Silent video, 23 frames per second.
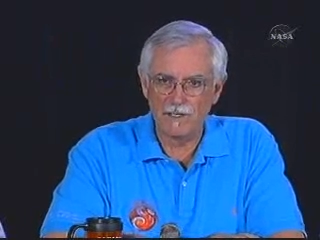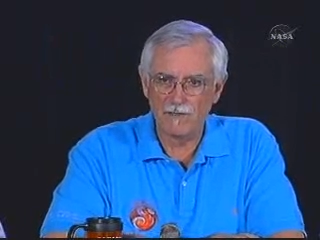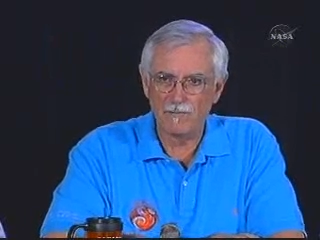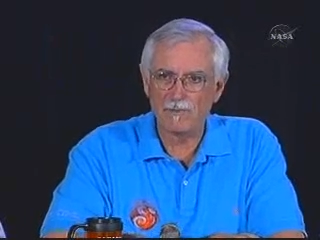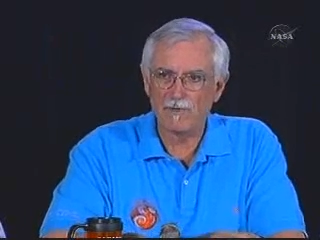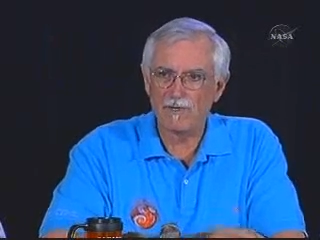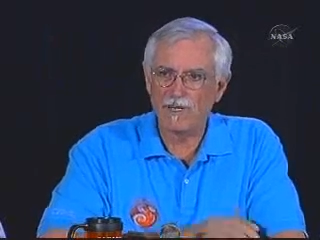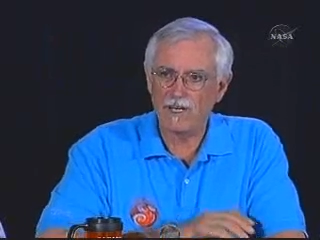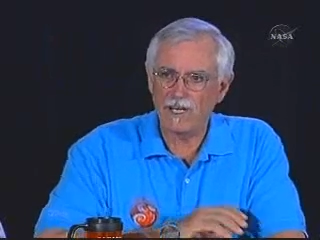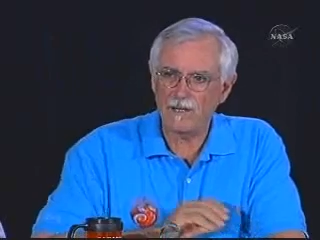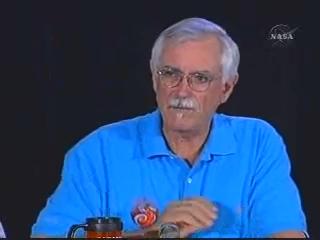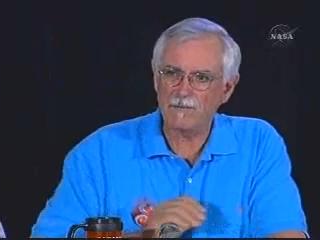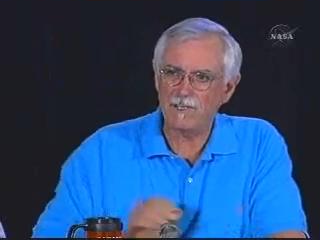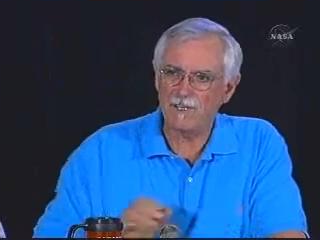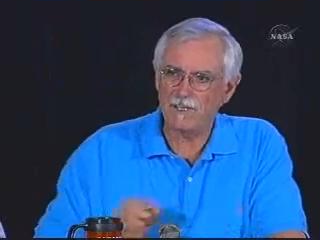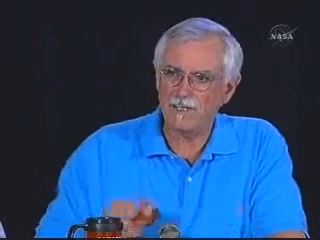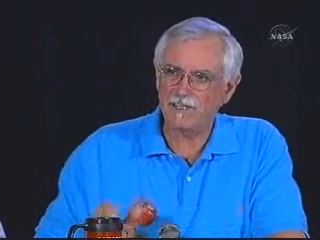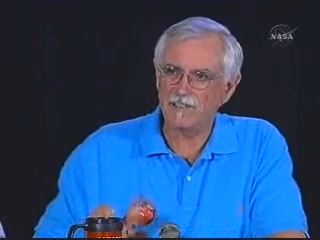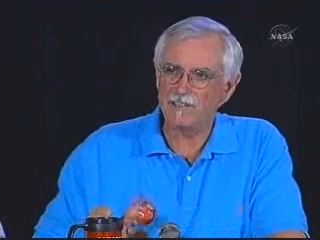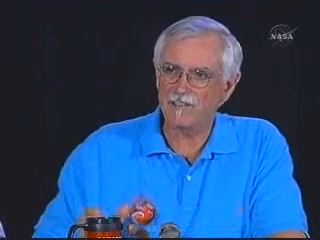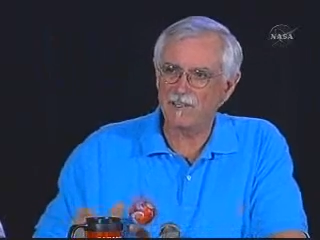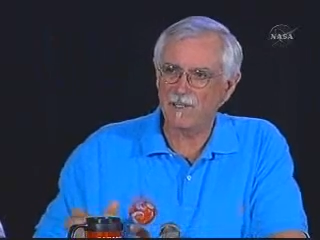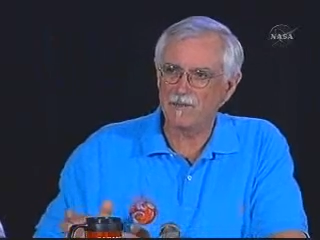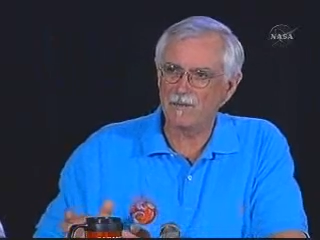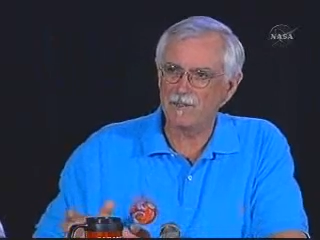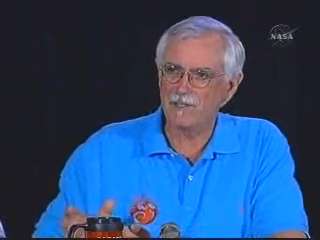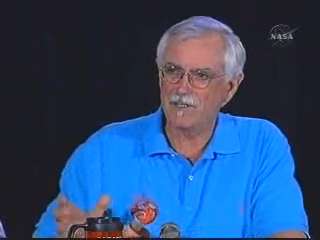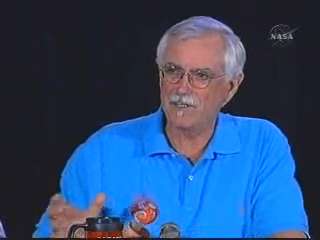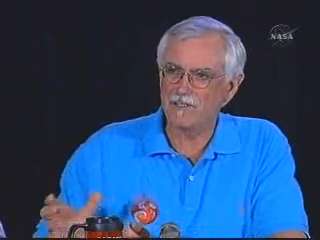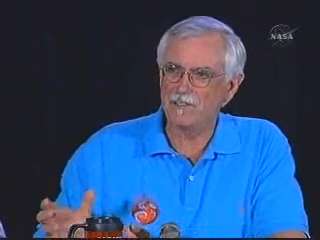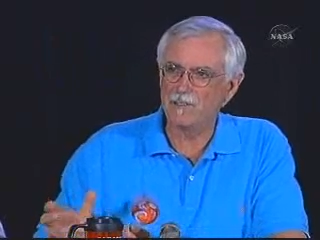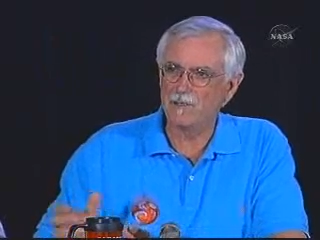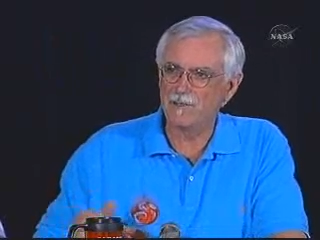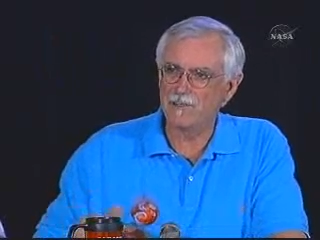Perhaps it has something to
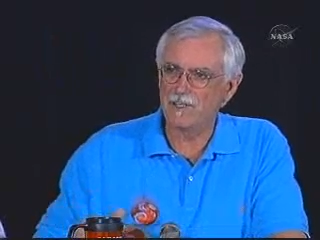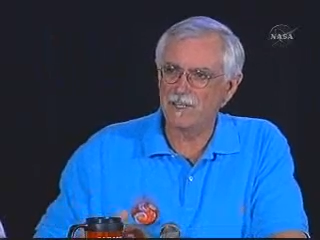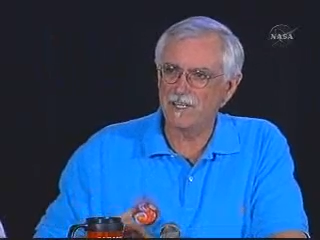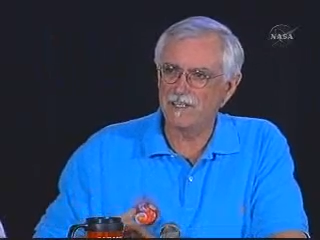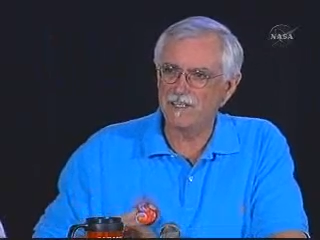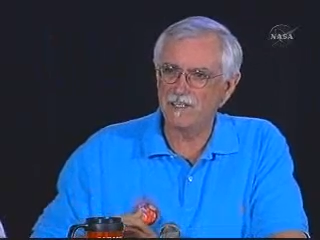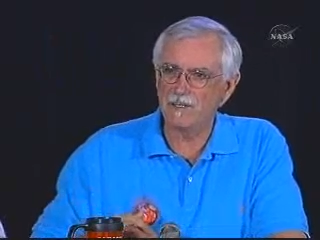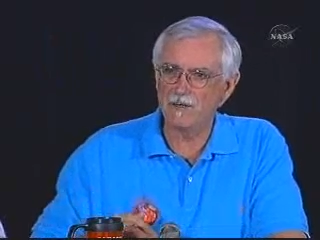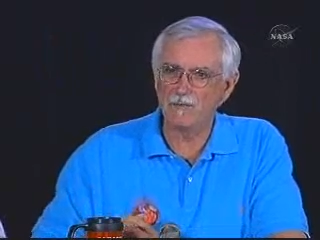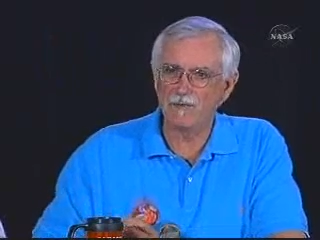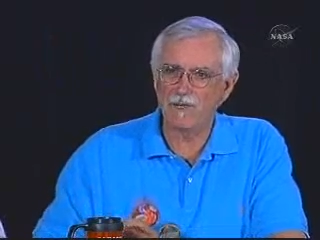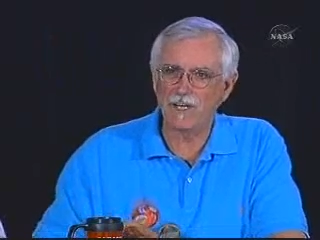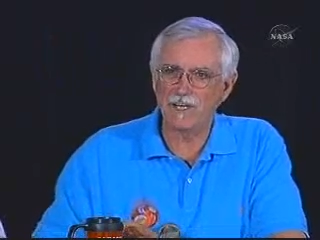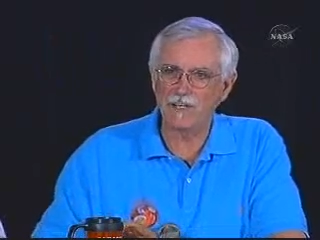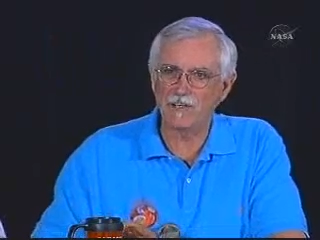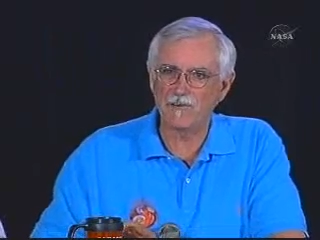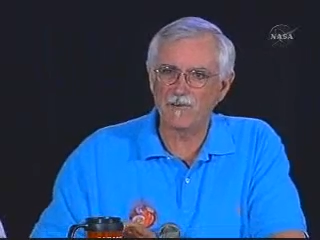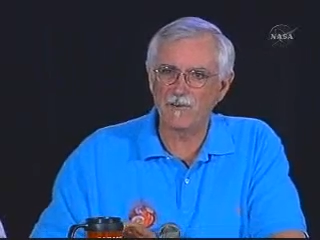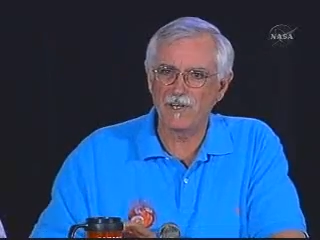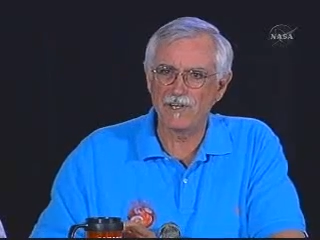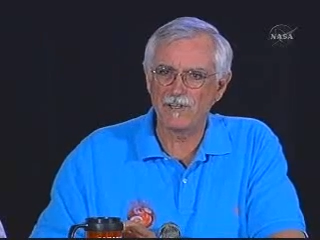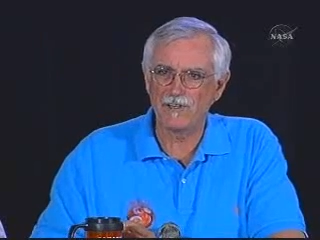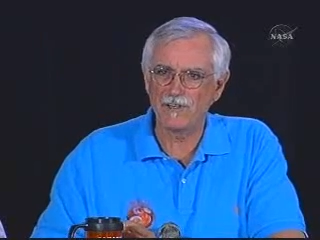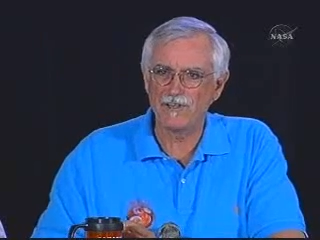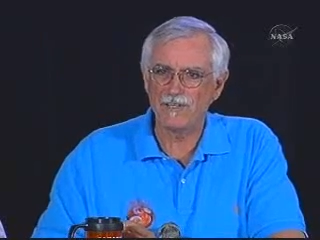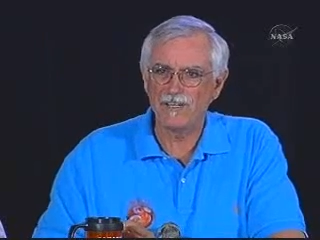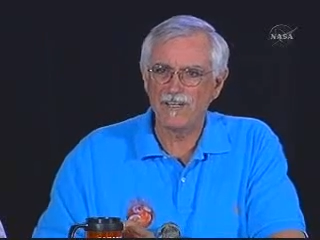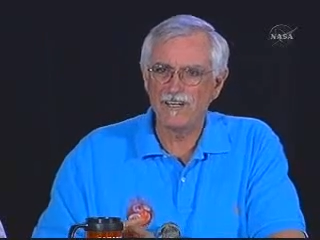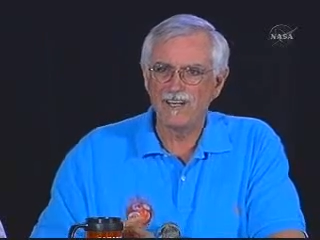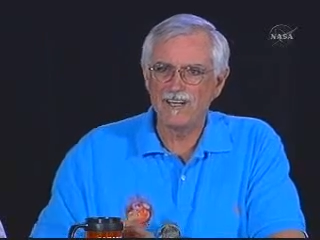do with that nearby crater